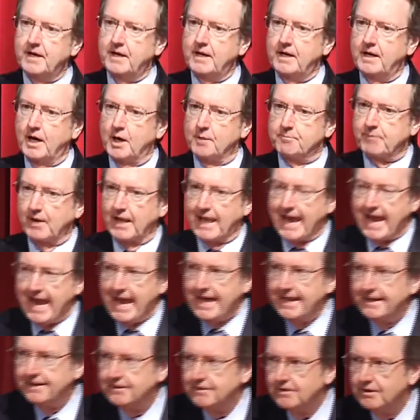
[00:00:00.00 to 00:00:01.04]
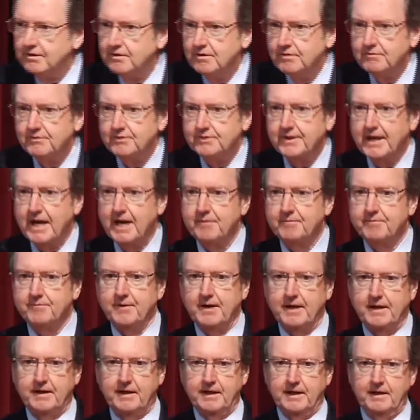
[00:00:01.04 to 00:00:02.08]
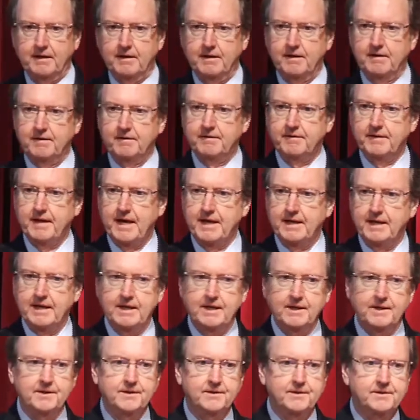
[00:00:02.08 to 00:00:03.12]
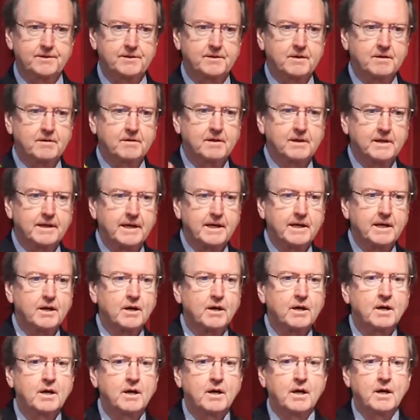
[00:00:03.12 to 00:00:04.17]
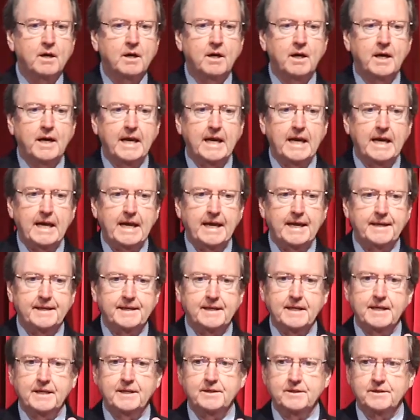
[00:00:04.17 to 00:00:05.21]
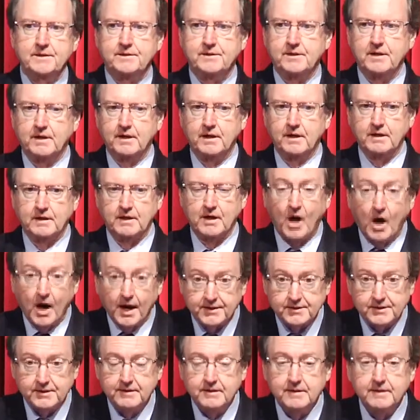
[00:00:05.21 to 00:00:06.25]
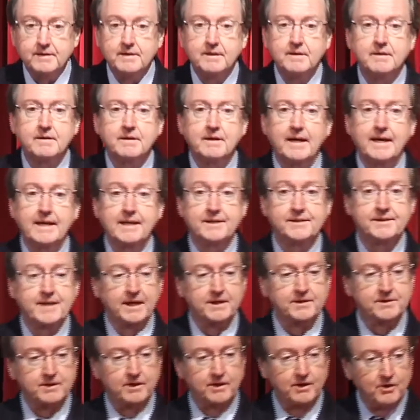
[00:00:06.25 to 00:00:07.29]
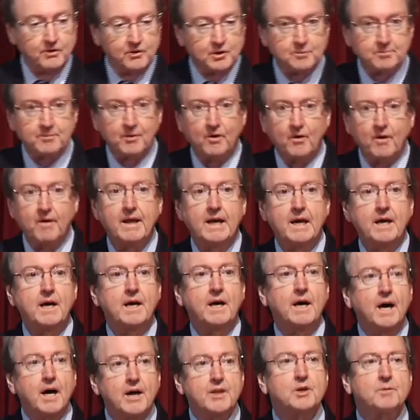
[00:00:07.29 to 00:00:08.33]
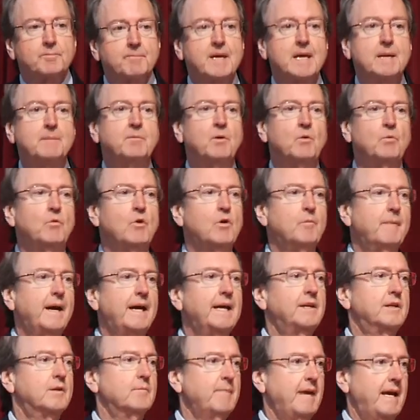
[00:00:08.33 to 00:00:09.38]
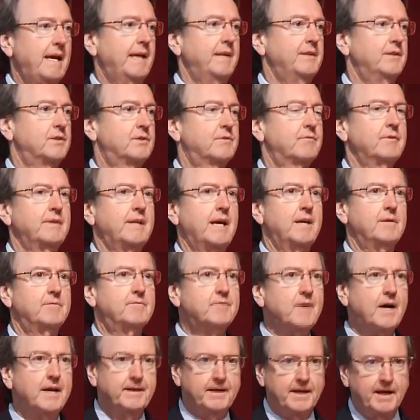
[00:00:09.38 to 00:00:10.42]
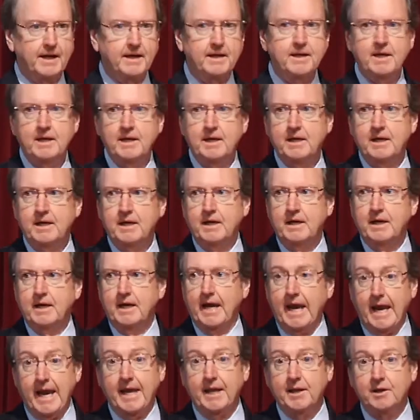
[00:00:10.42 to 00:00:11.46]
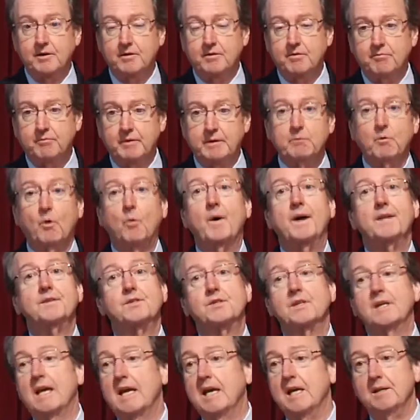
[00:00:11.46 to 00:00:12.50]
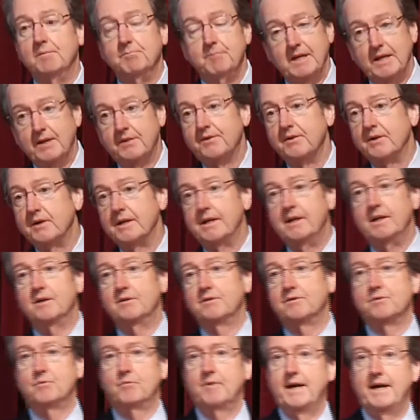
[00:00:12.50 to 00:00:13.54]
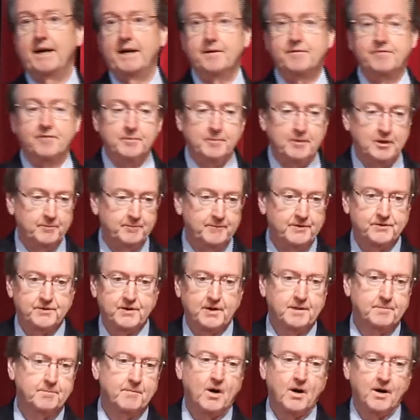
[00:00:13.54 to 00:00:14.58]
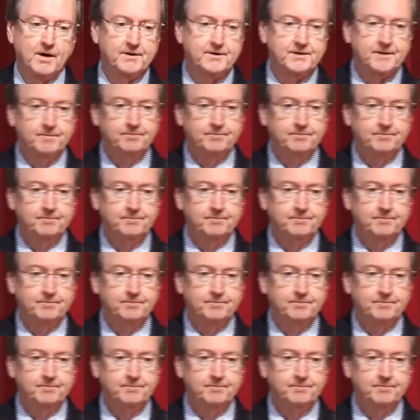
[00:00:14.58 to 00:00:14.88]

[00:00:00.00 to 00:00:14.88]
a plan to use that funding that is clear and is costed and is executable, other people will make demands for that funding, and we will once again be 30 years away from humans on Mars.